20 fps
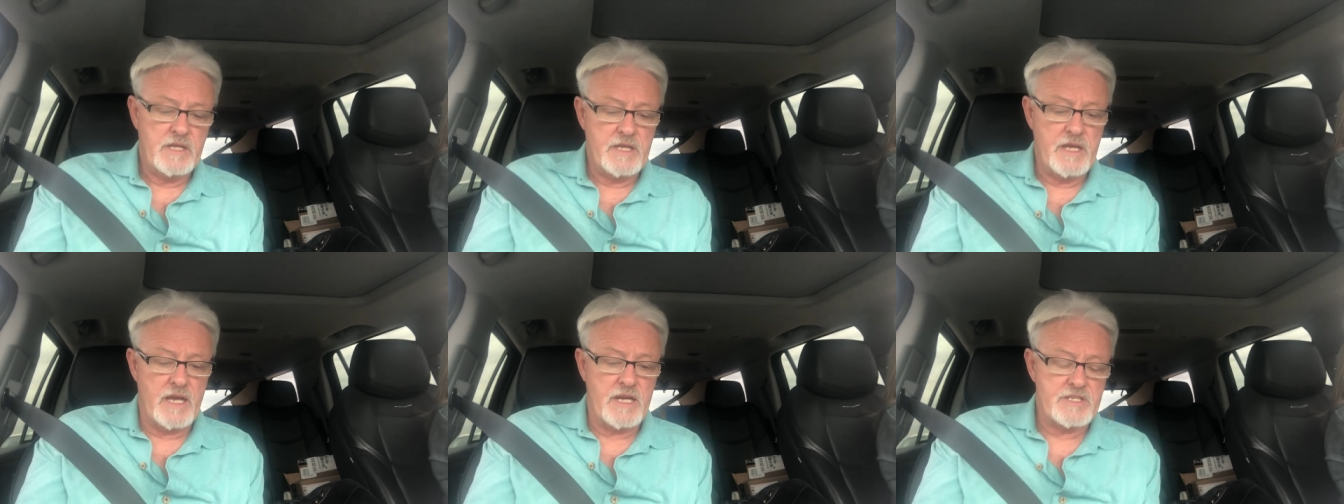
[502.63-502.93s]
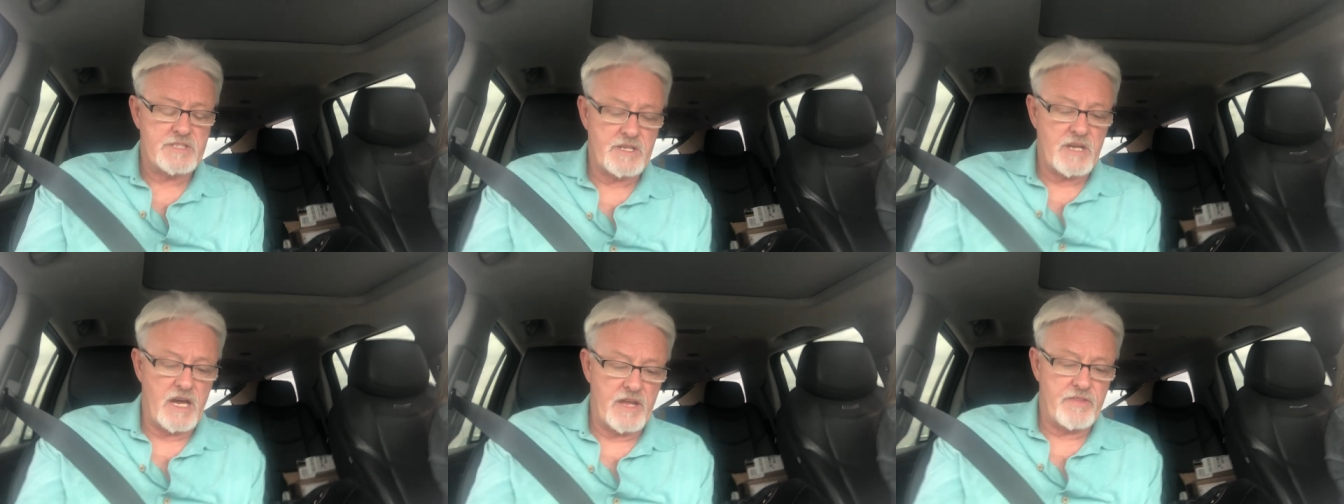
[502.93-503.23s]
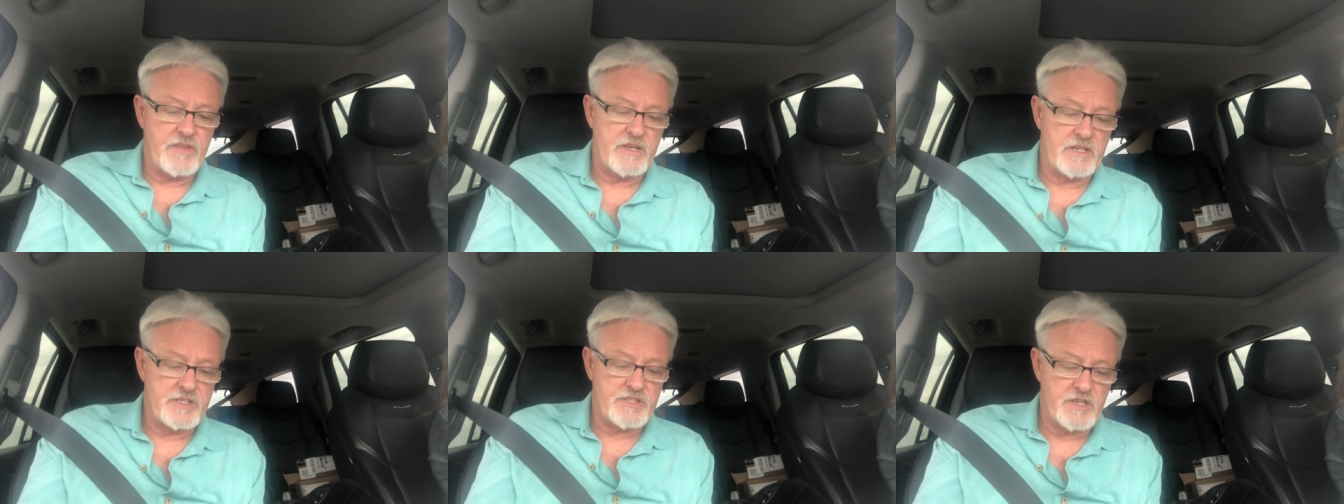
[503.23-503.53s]
yes, I
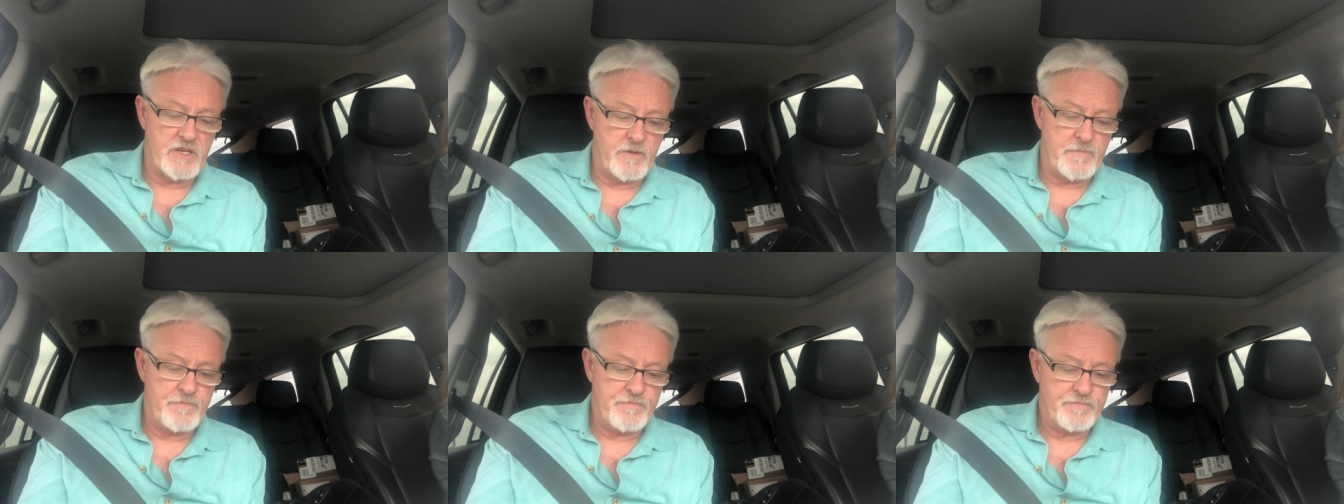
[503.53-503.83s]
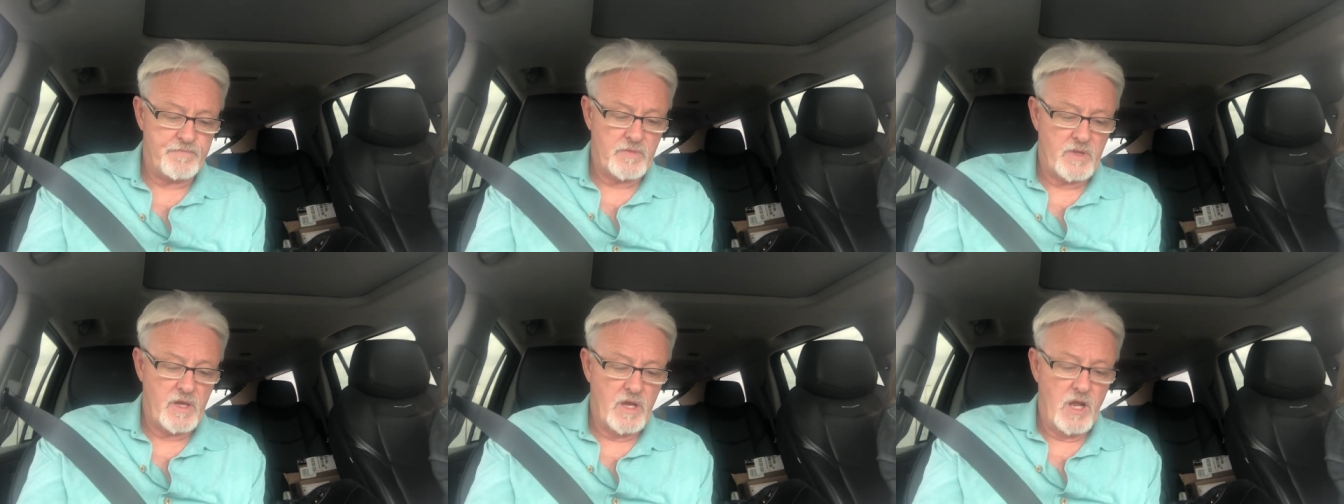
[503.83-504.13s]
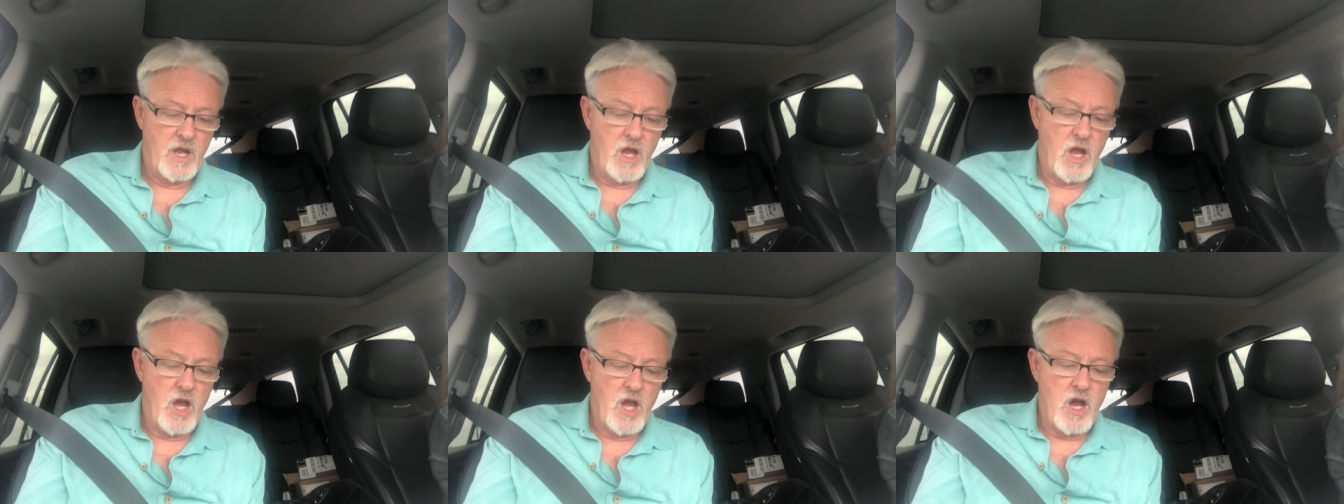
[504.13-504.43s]
think yesterday. so.
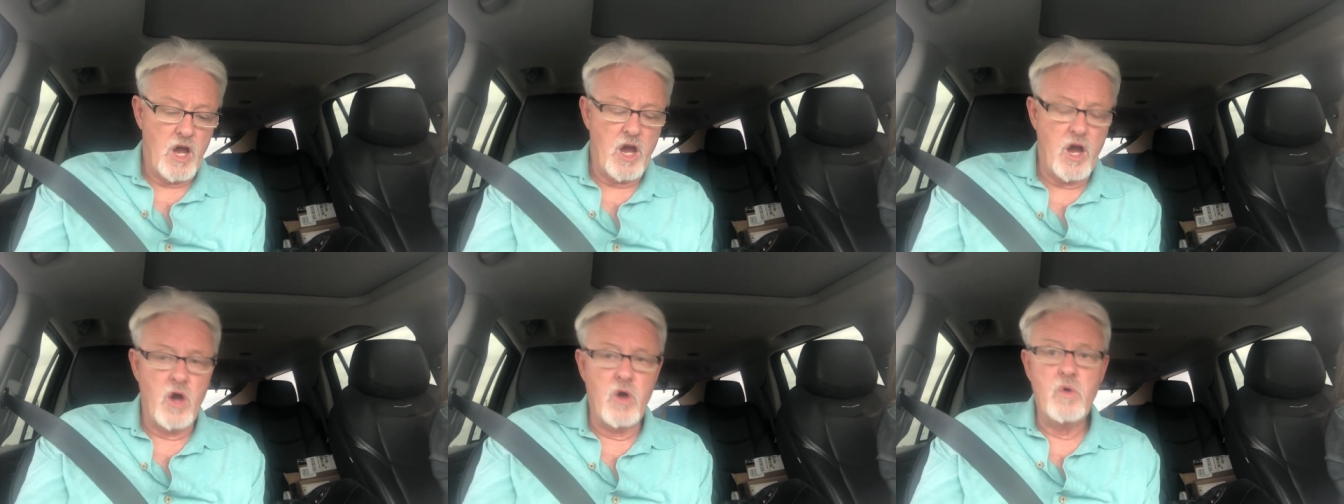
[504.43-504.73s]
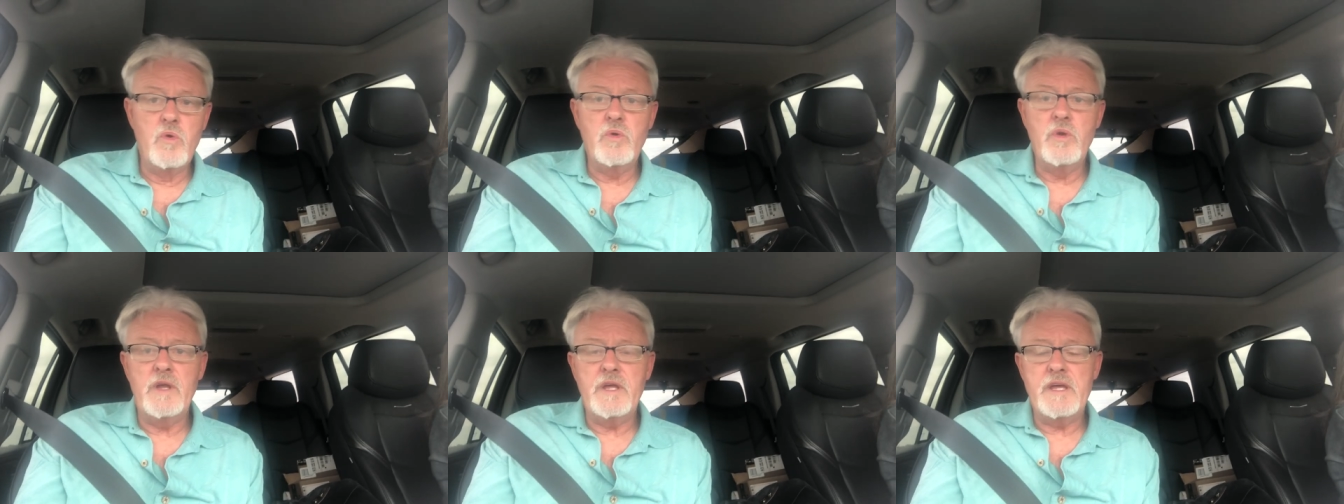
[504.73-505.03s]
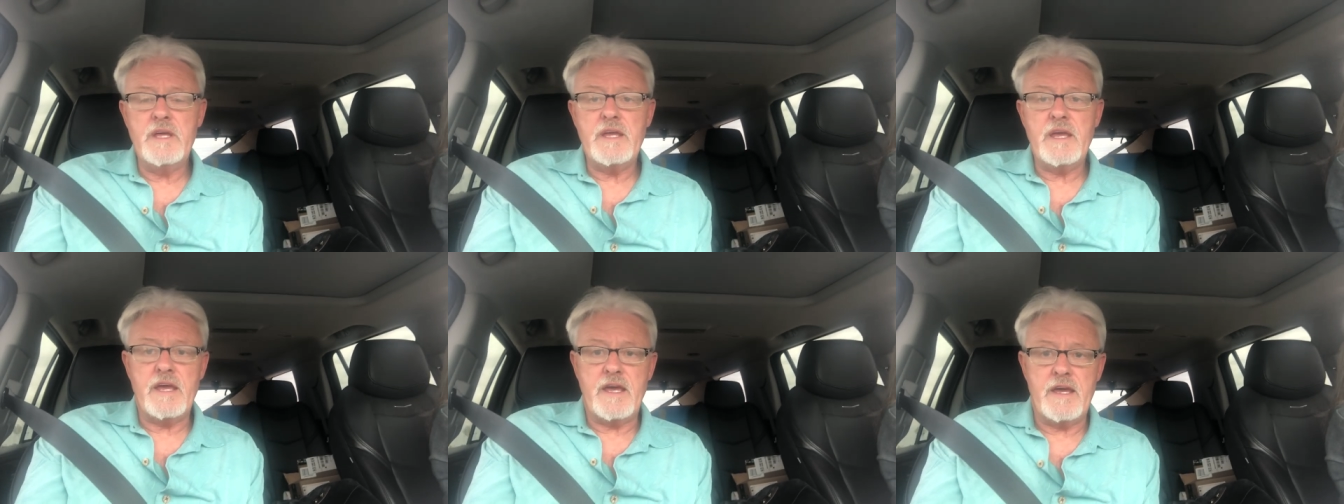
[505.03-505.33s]

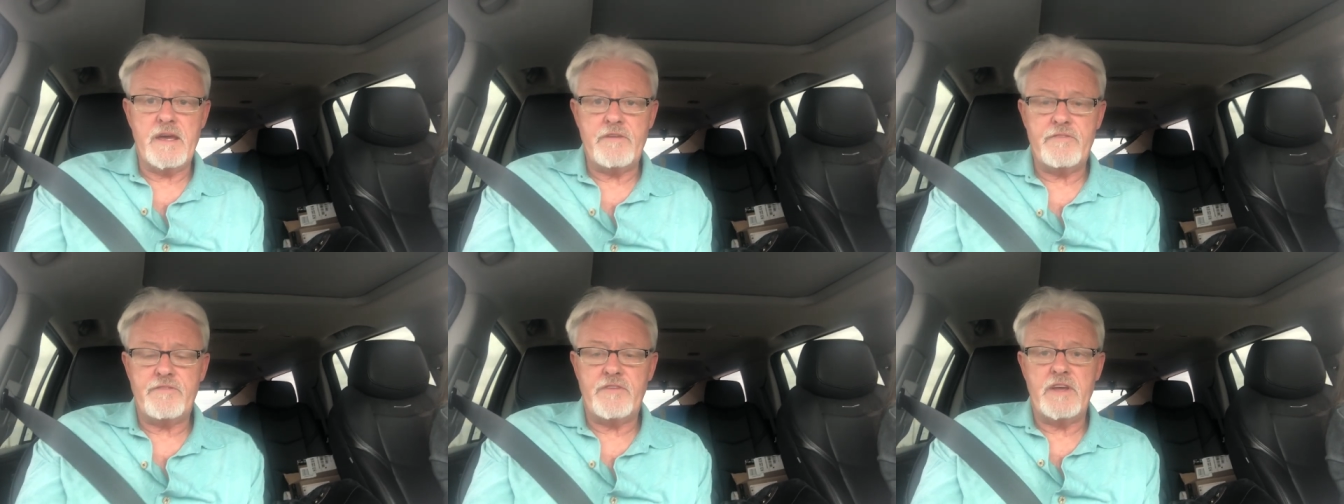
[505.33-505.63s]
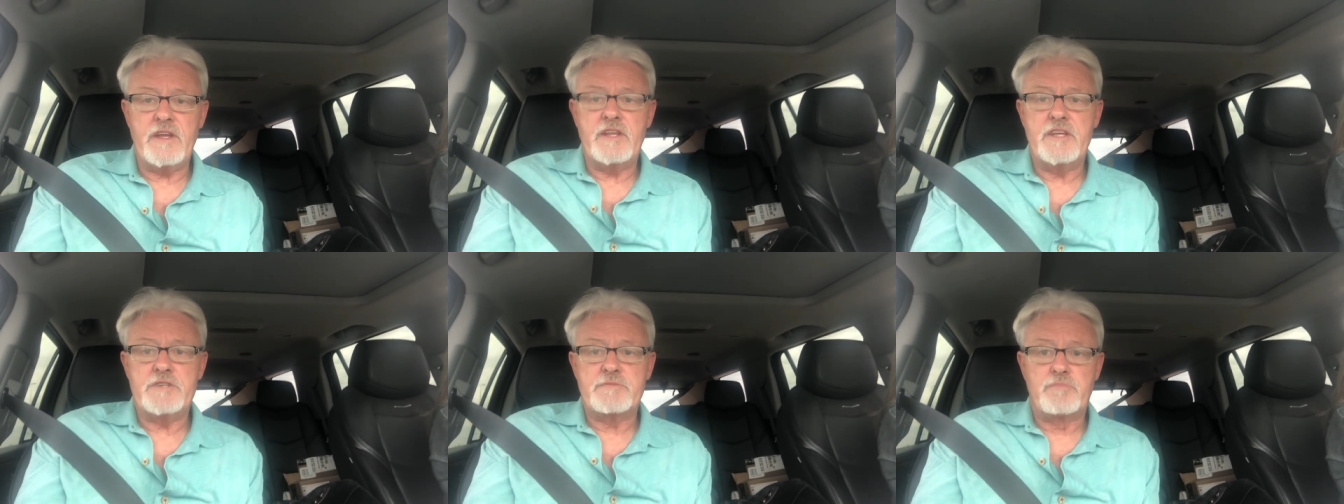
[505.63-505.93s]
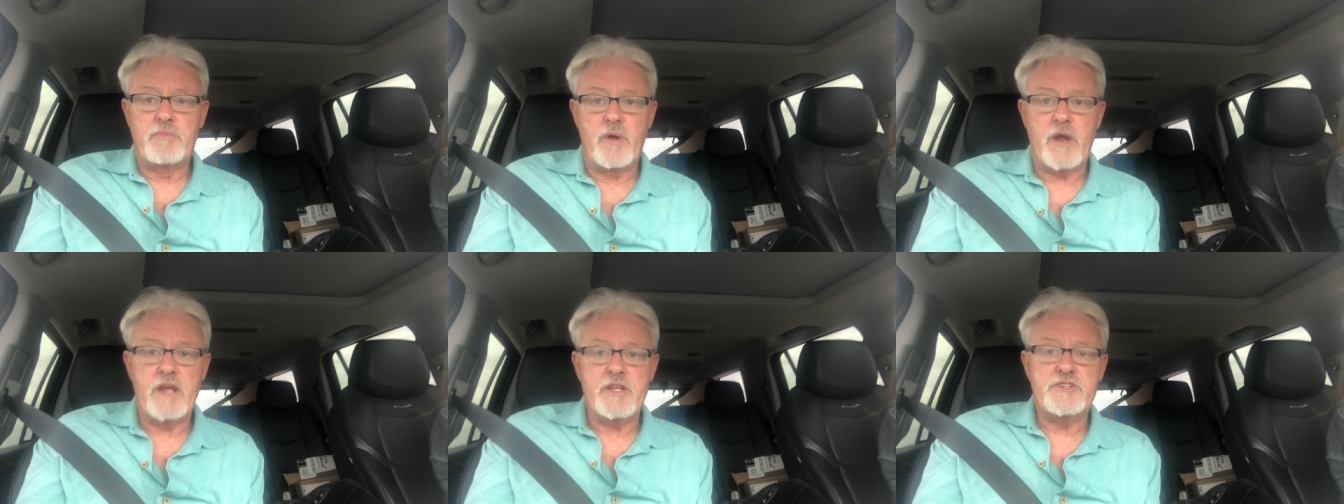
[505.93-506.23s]
Only if it is
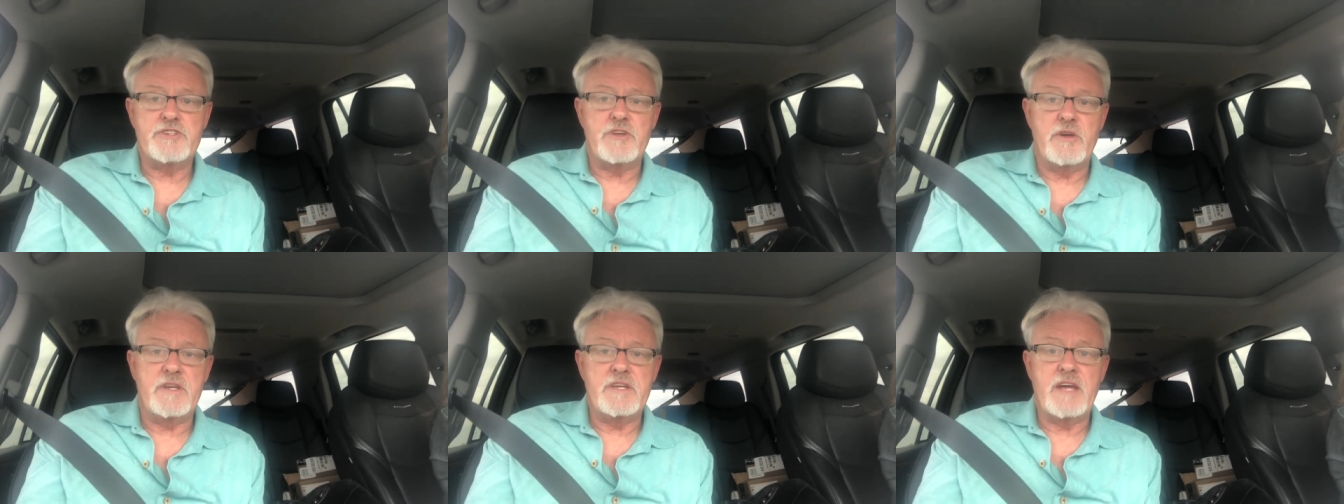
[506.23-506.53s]
bred to...